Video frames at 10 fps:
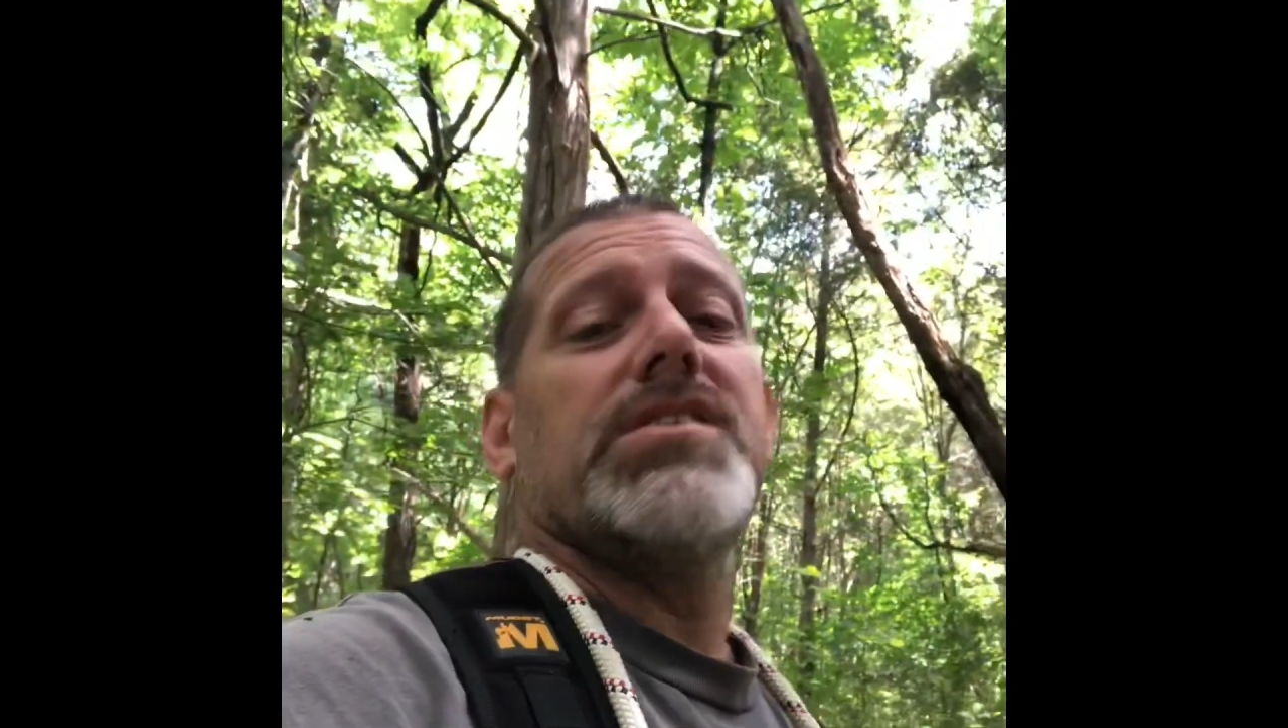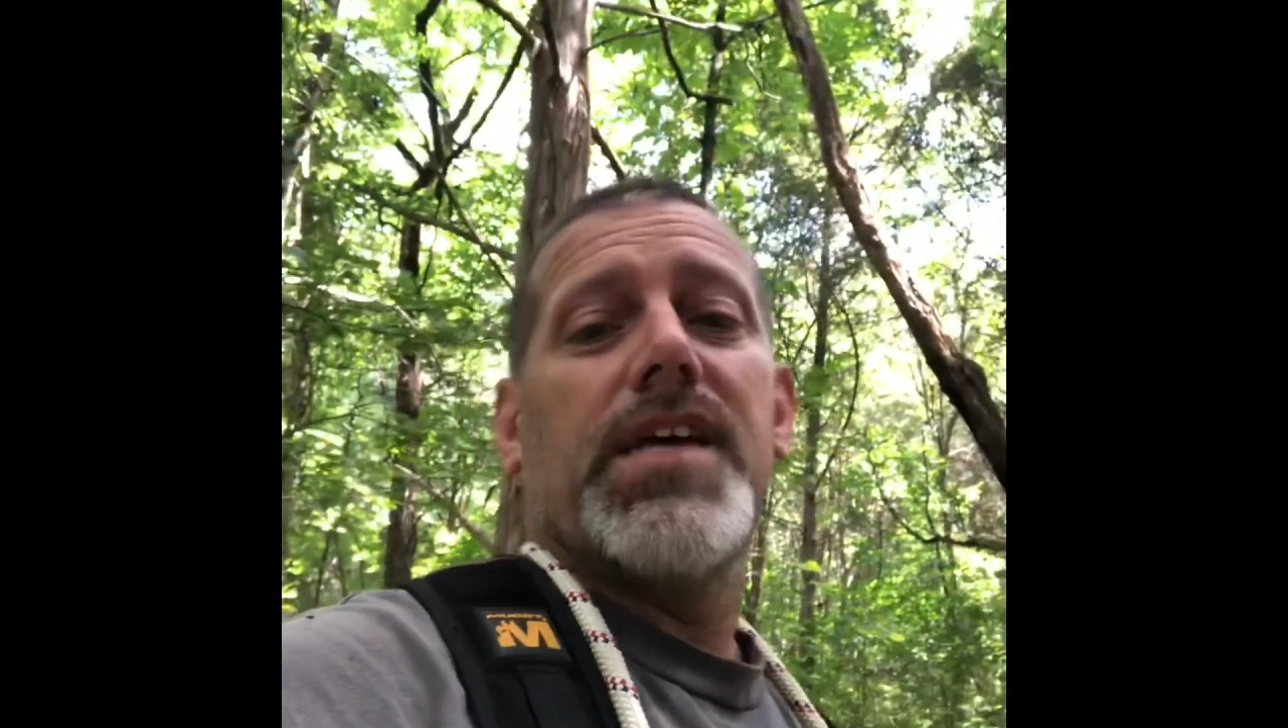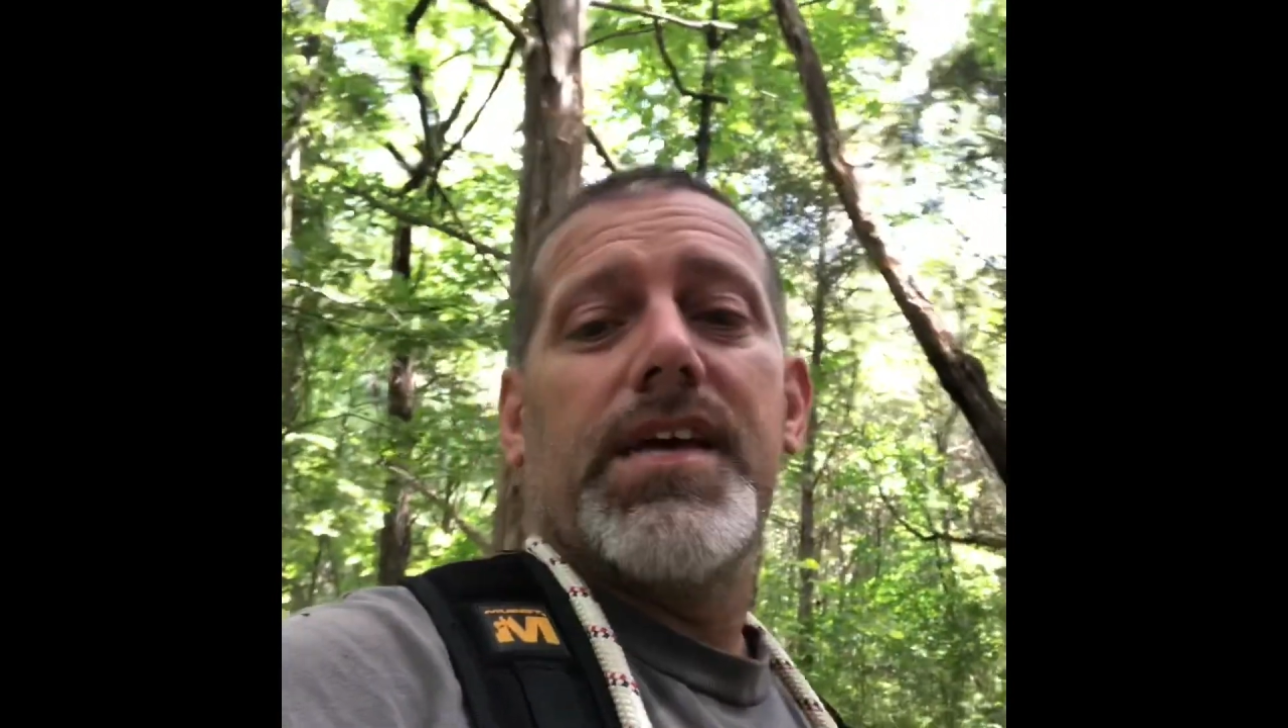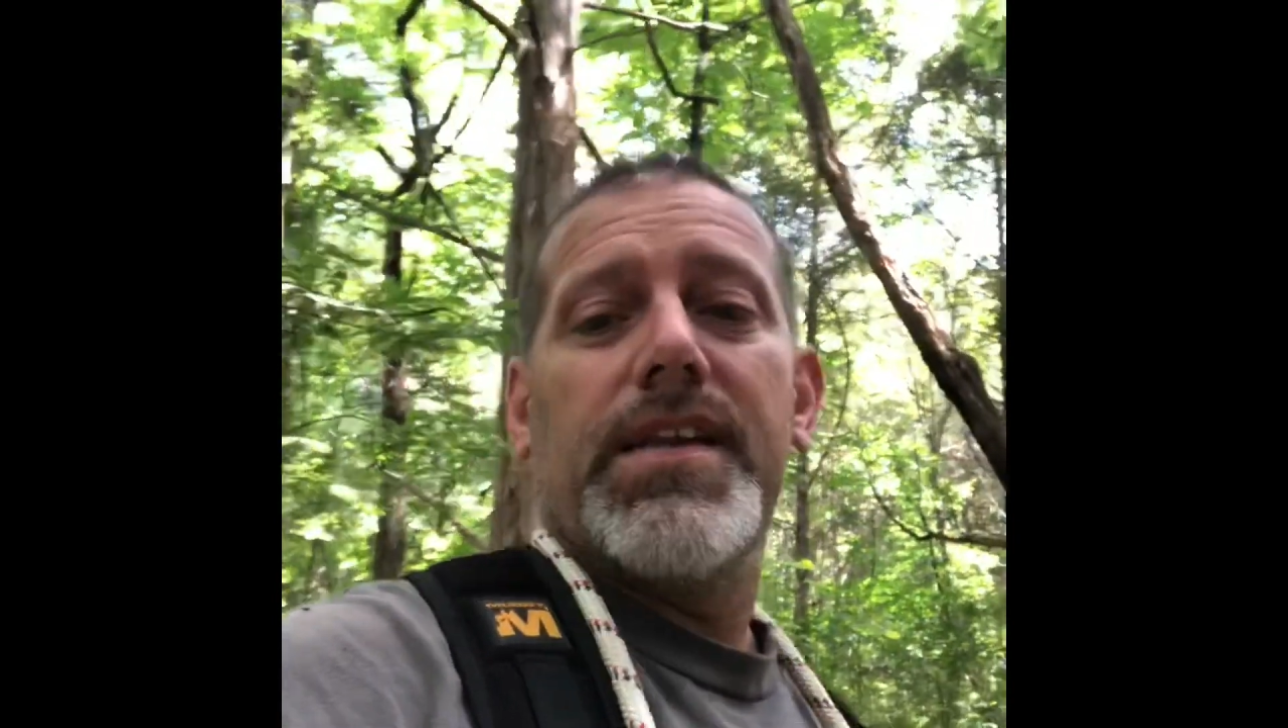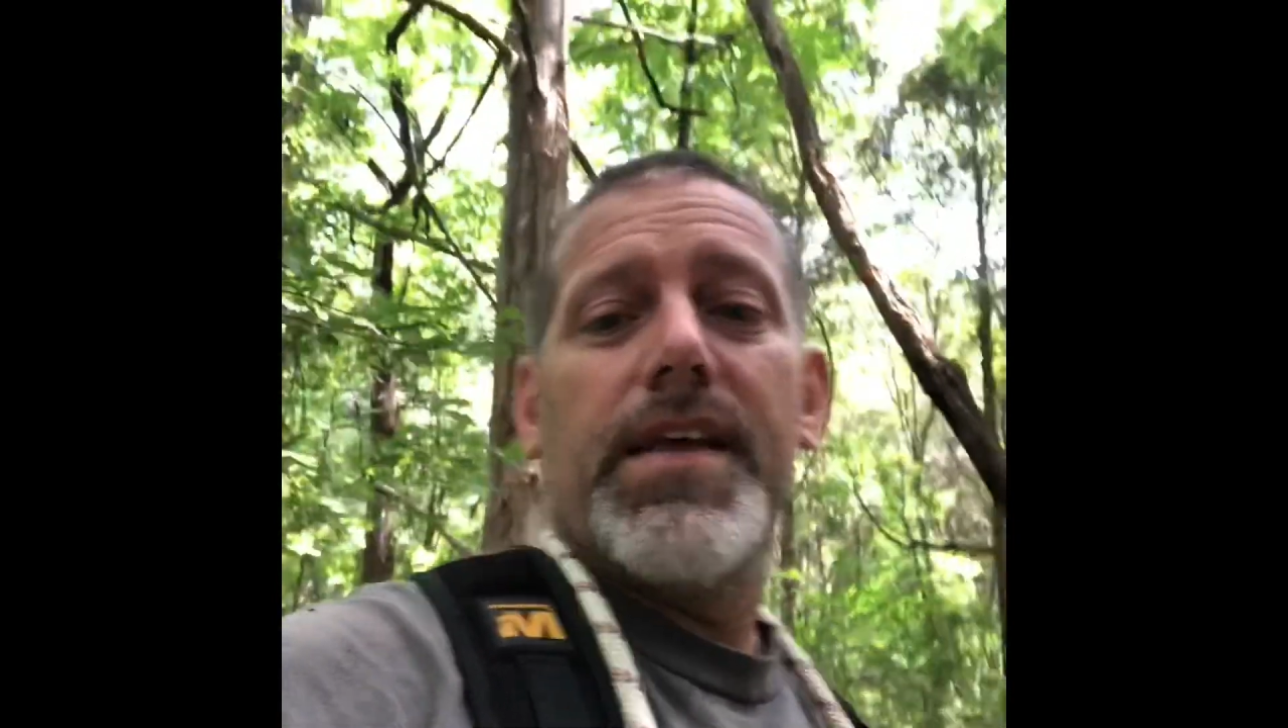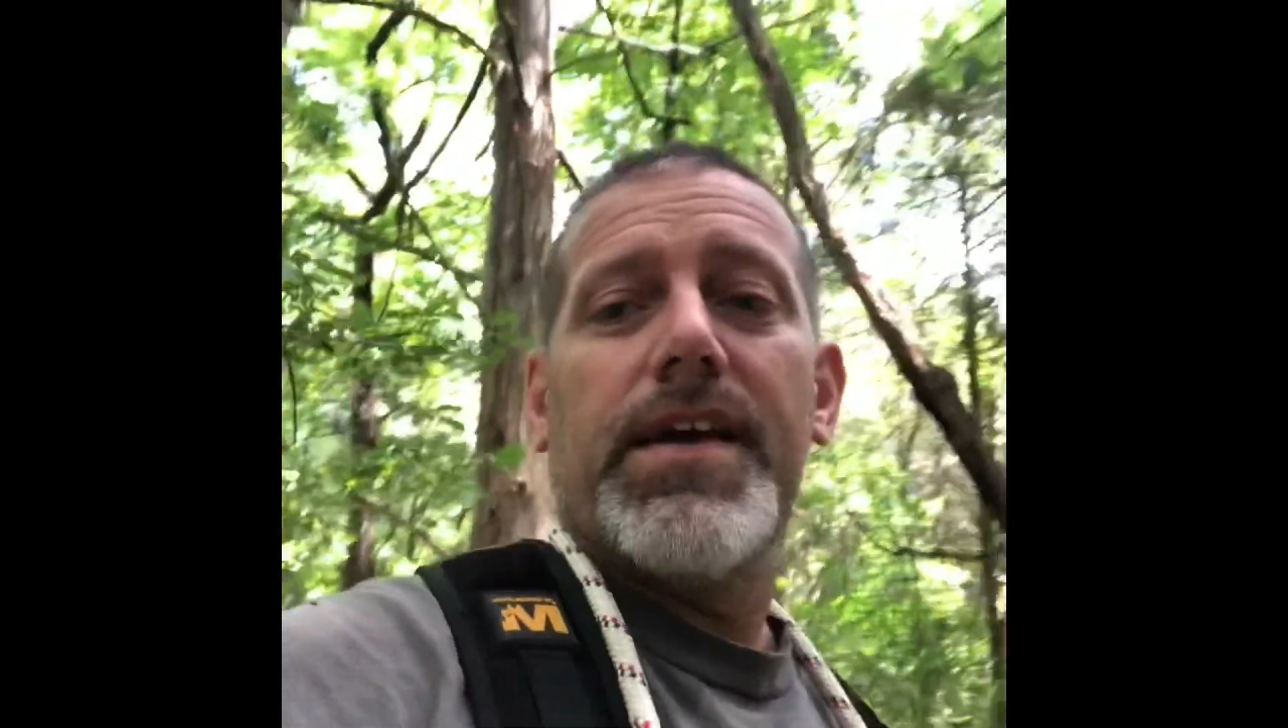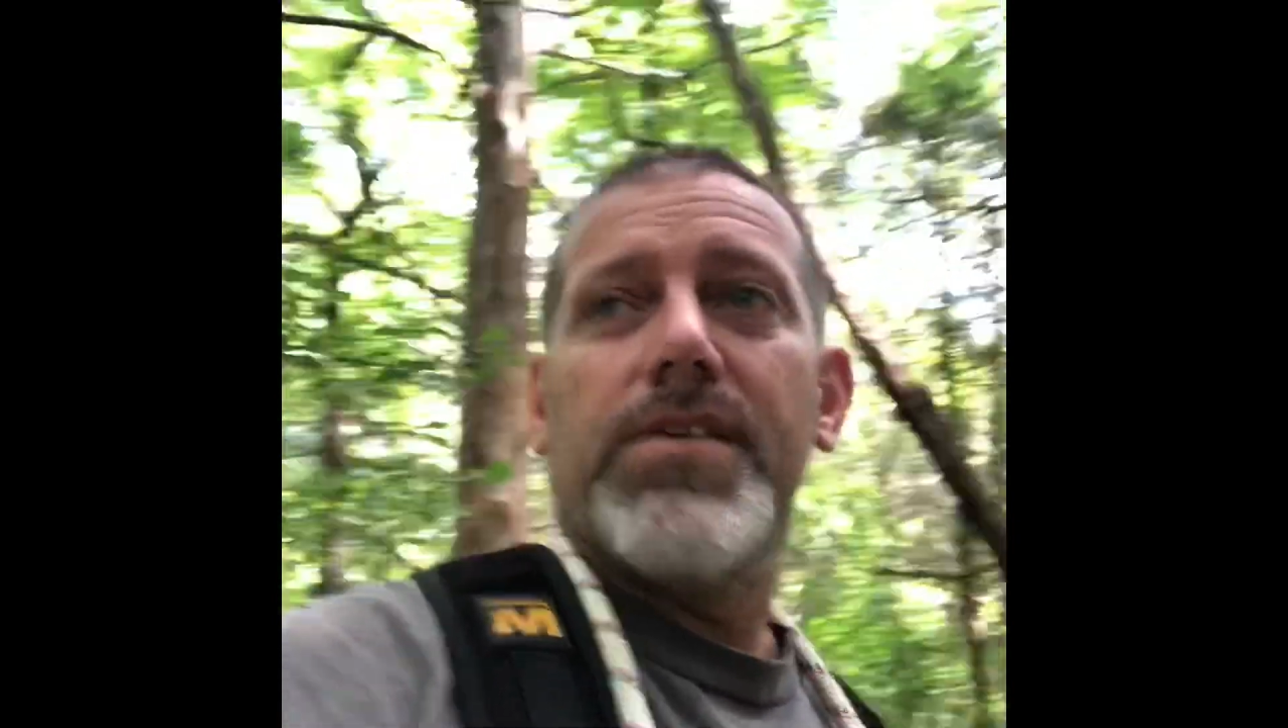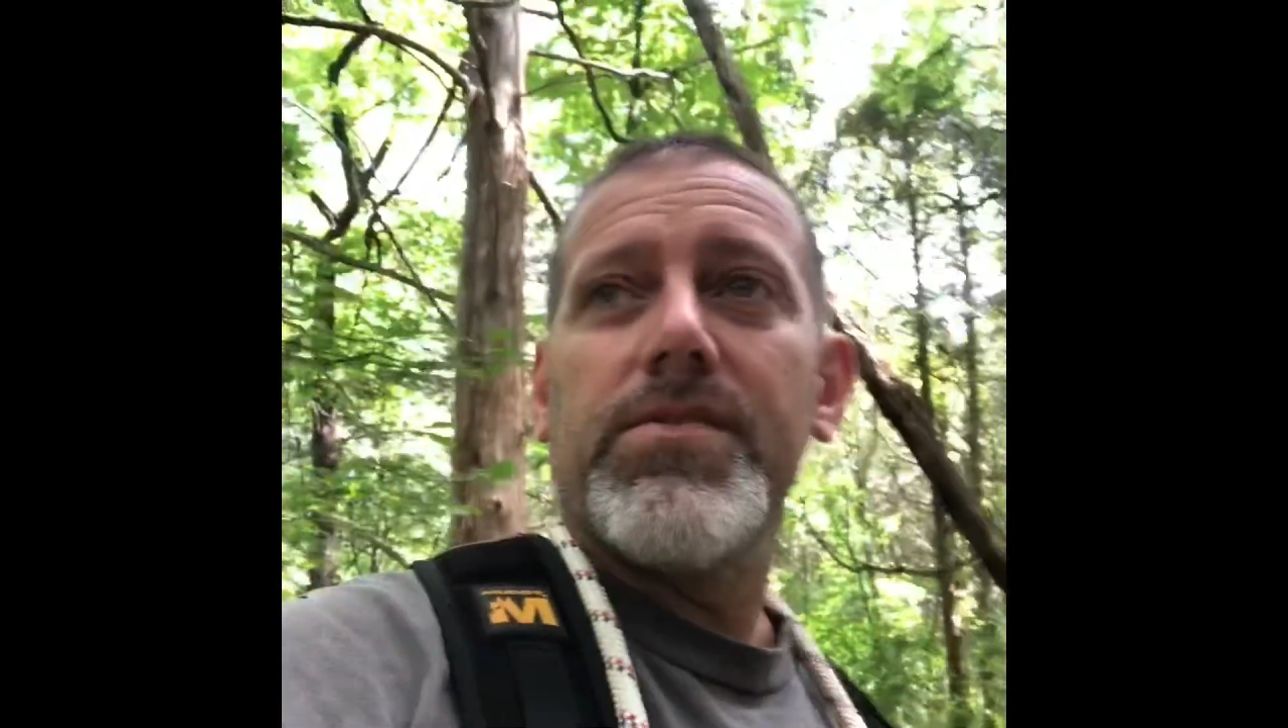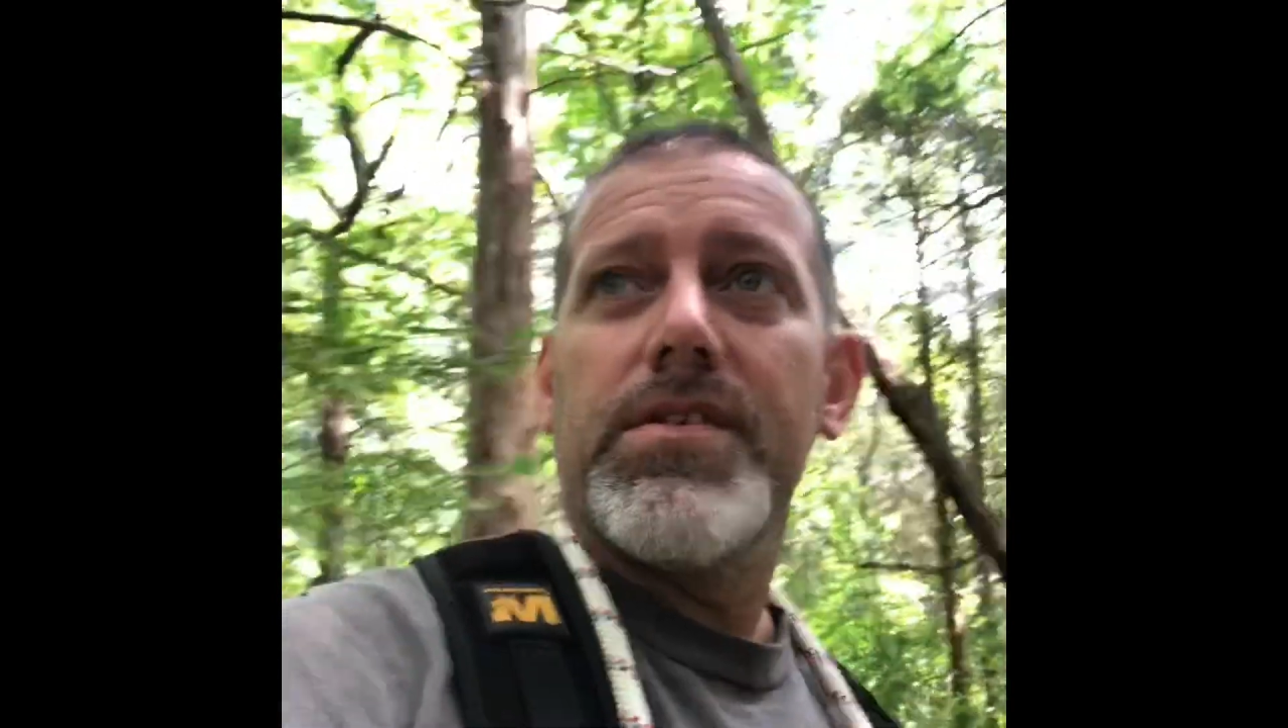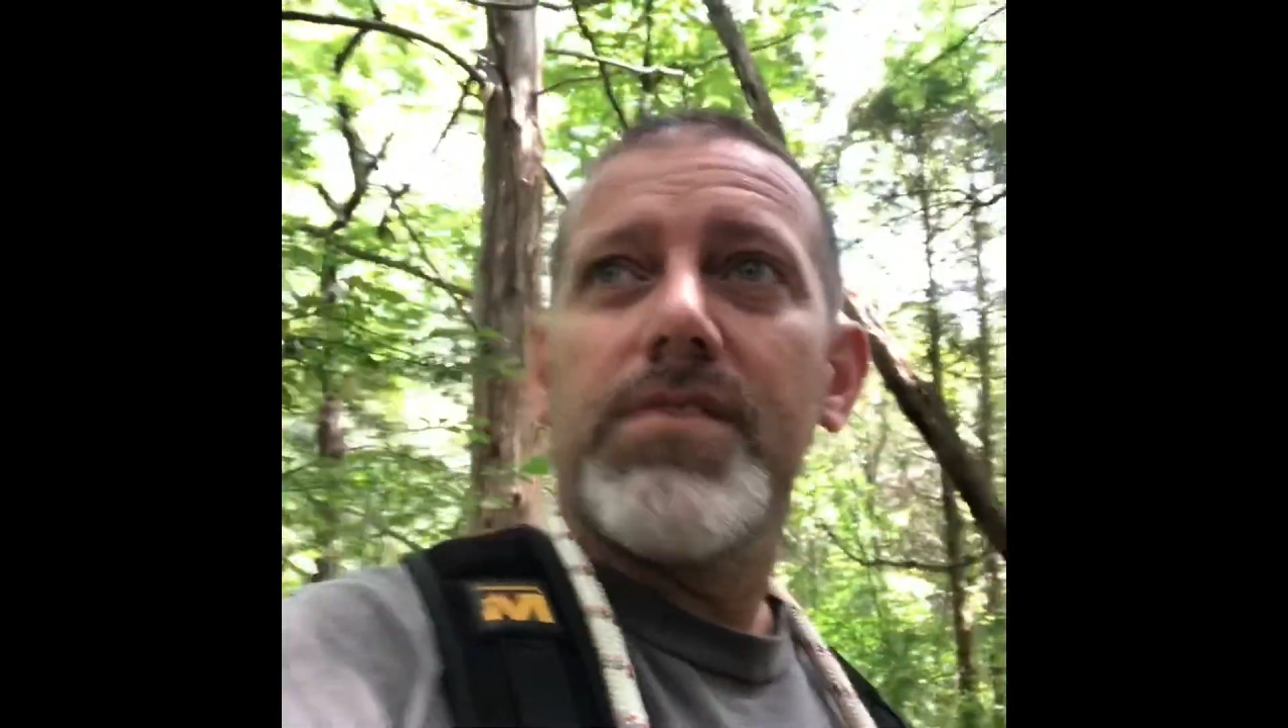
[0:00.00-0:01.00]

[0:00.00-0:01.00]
stand down.